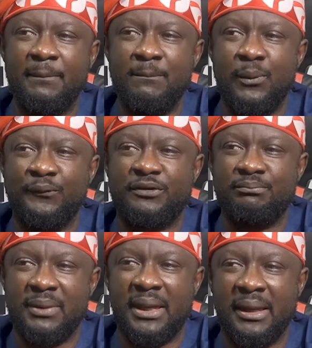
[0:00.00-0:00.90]
moved
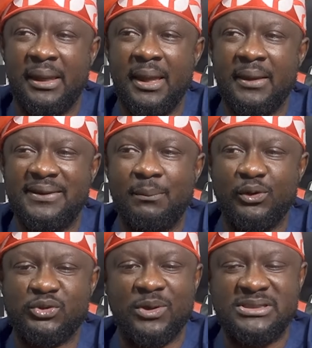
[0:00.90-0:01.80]
me the
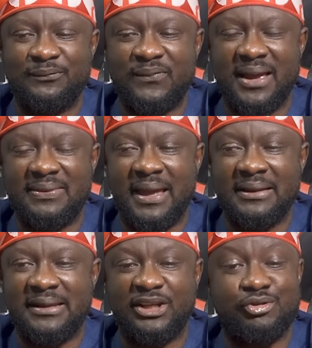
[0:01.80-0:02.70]
most was the fact
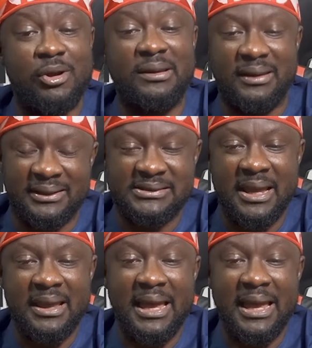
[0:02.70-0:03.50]
that the trolleys.